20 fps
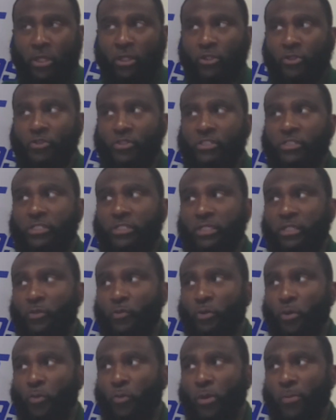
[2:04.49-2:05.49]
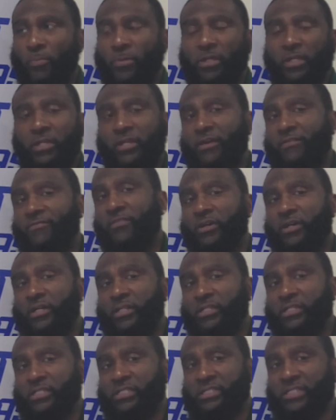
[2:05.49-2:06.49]
You see, what women will never
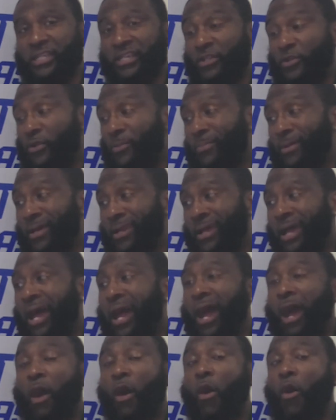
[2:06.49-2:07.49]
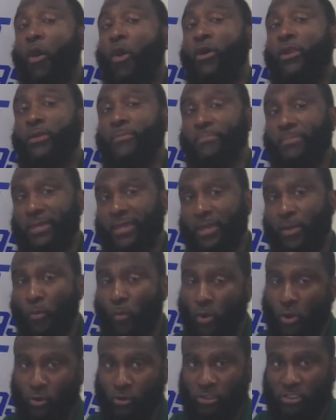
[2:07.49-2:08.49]
understand, no matter how hard a man
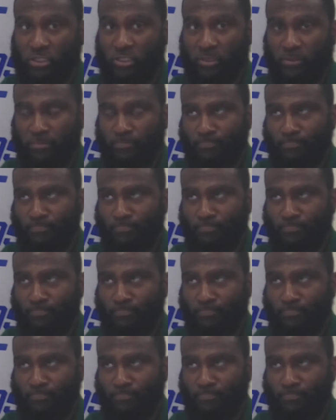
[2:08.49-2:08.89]
works,